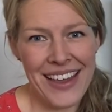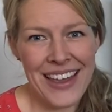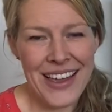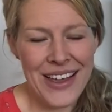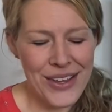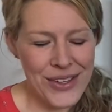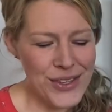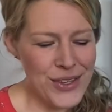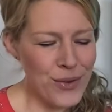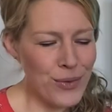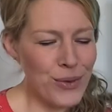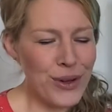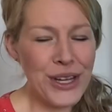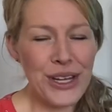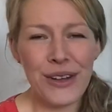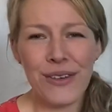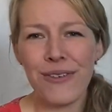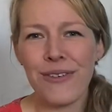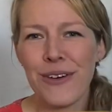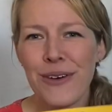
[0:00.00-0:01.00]
So we're gonna
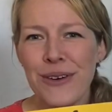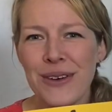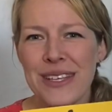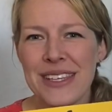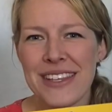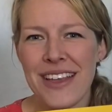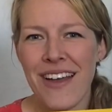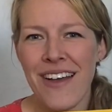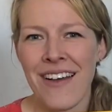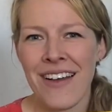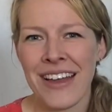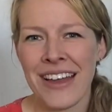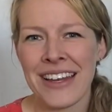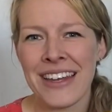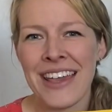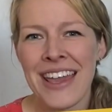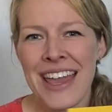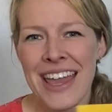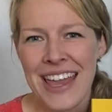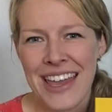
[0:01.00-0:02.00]
focus on
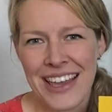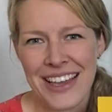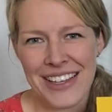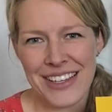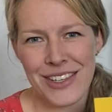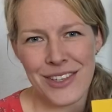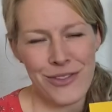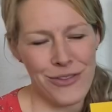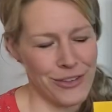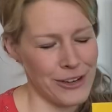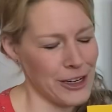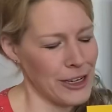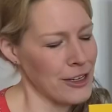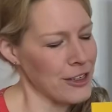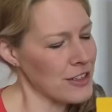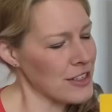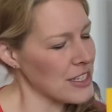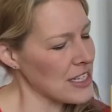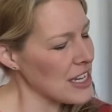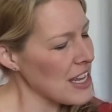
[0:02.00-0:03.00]
his
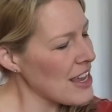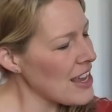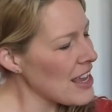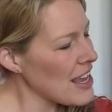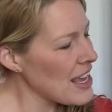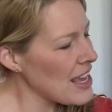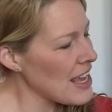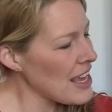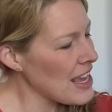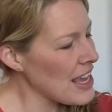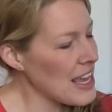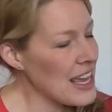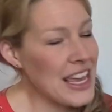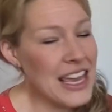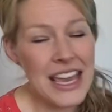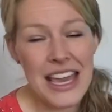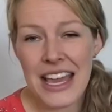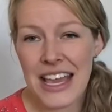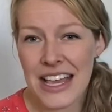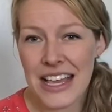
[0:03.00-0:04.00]
first.
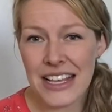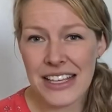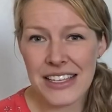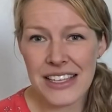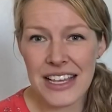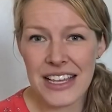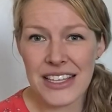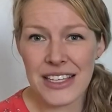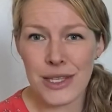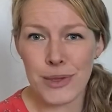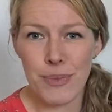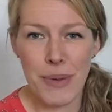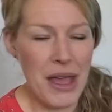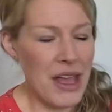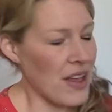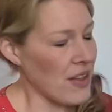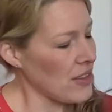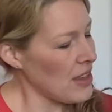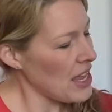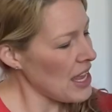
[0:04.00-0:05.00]
His is
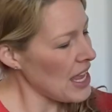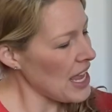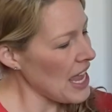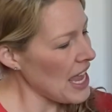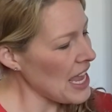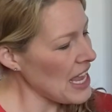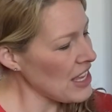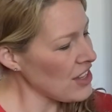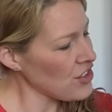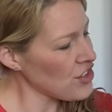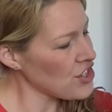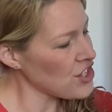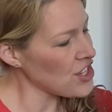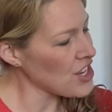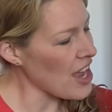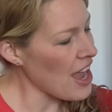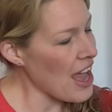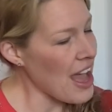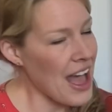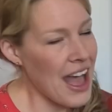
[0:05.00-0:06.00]
spelled
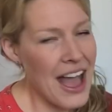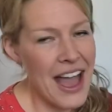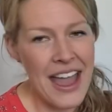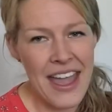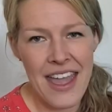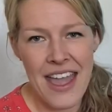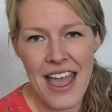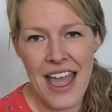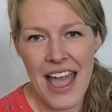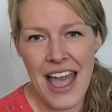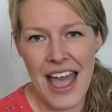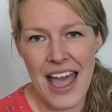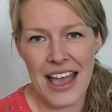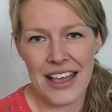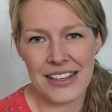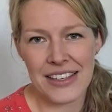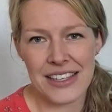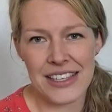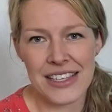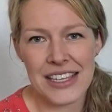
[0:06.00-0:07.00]

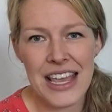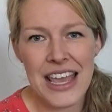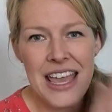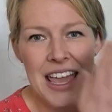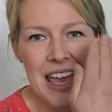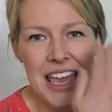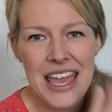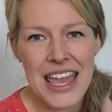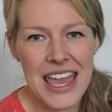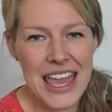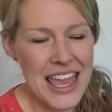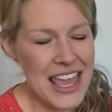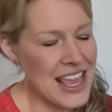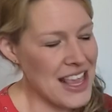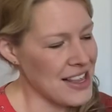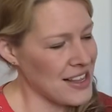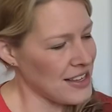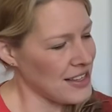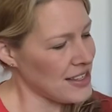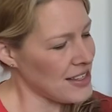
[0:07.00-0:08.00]
H-I-S,
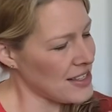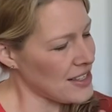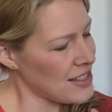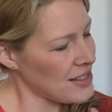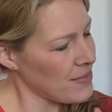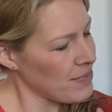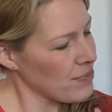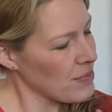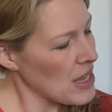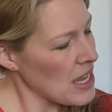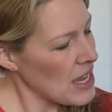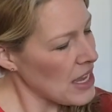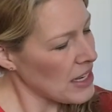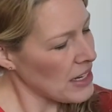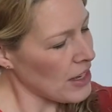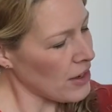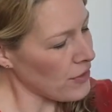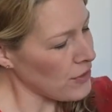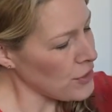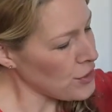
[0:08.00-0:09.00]
his.
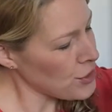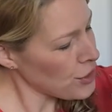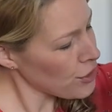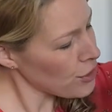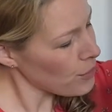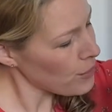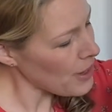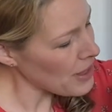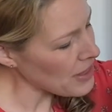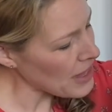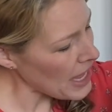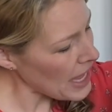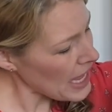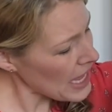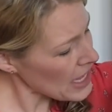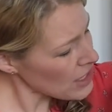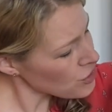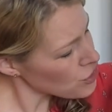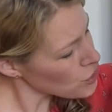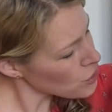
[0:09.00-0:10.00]
Now, if you took away the
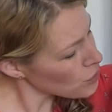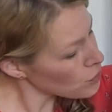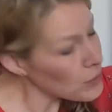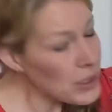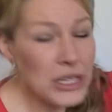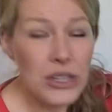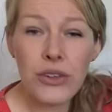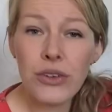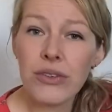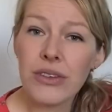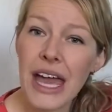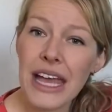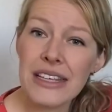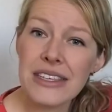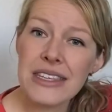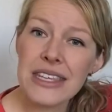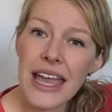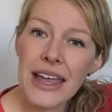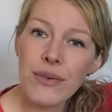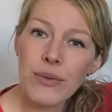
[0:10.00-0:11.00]
H, we knew that
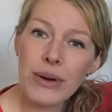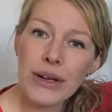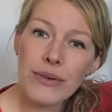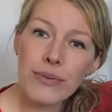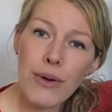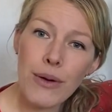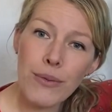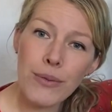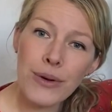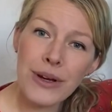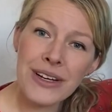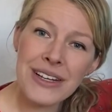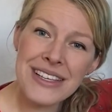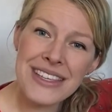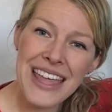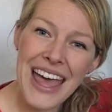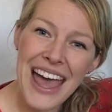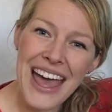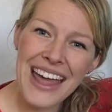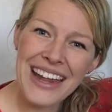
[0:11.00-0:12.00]
sight word. What word is
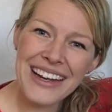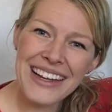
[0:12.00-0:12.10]
that?